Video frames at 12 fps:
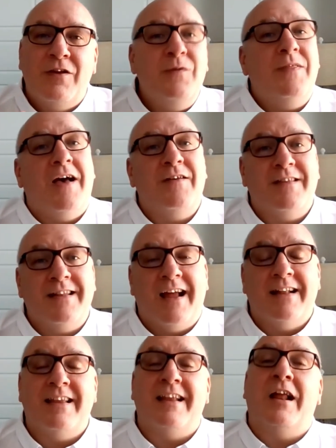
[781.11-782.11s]

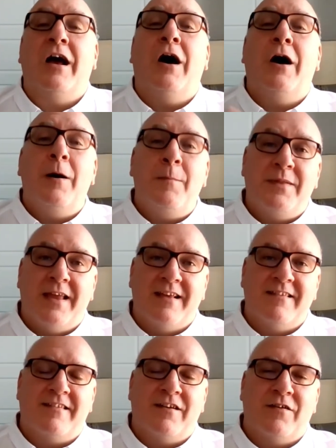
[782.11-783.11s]
2019
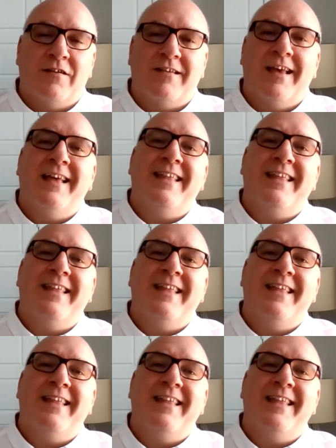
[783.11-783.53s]
Update Series,